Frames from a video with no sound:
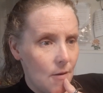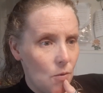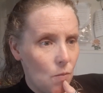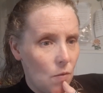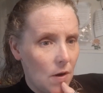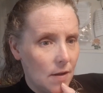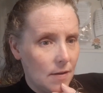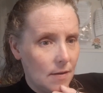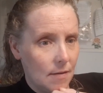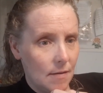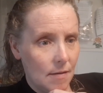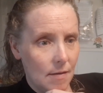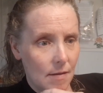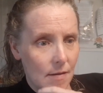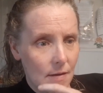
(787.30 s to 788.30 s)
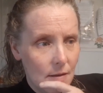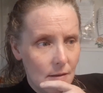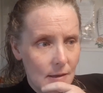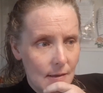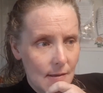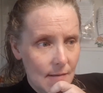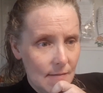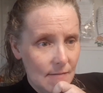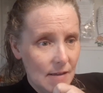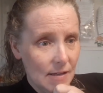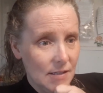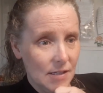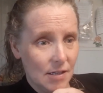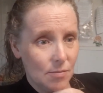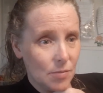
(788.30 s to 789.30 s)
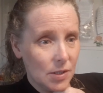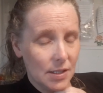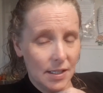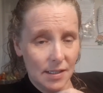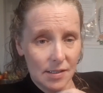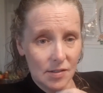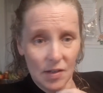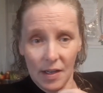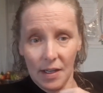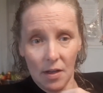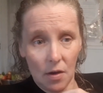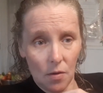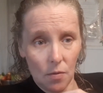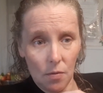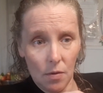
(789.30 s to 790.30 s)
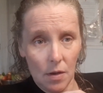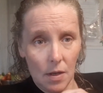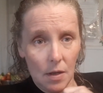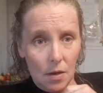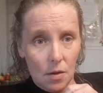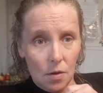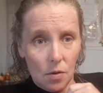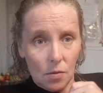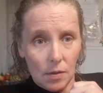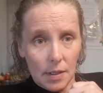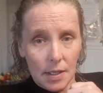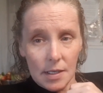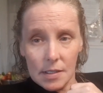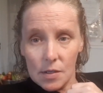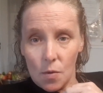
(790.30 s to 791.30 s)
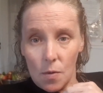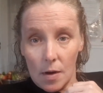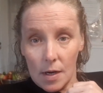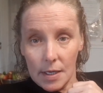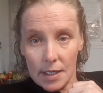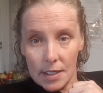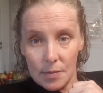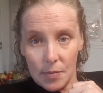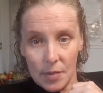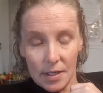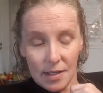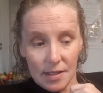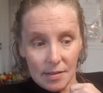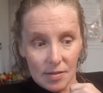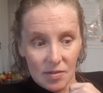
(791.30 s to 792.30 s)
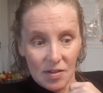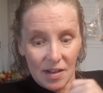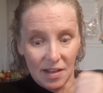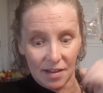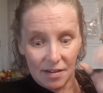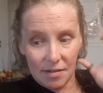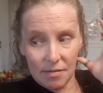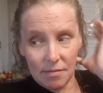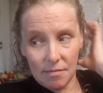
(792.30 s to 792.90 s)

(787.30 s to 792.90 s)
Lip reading: One that's a complete psycho, only he's quiet, but he's like